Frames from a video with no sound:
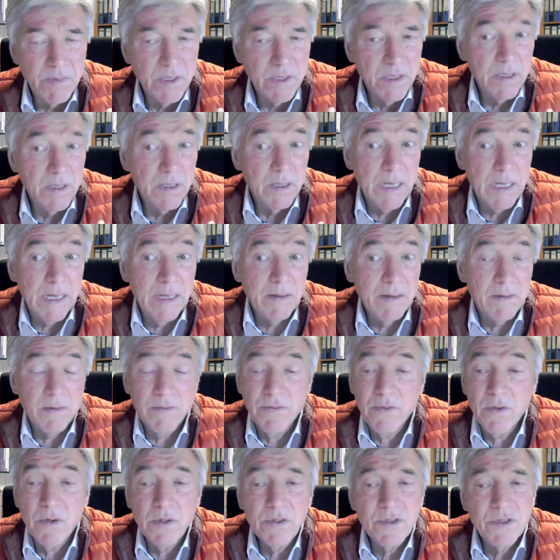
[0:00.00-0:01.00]
in the end,
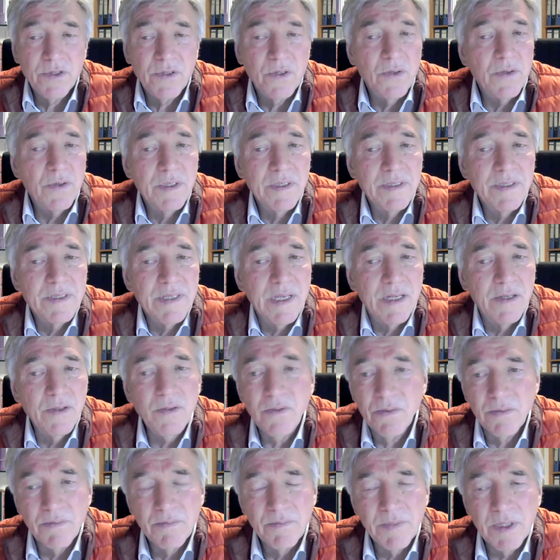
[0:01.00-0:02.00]
of course, stored inside
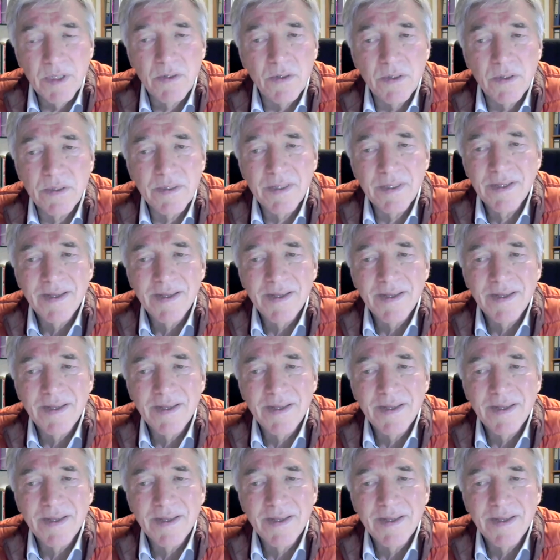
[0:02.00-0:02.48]
you, because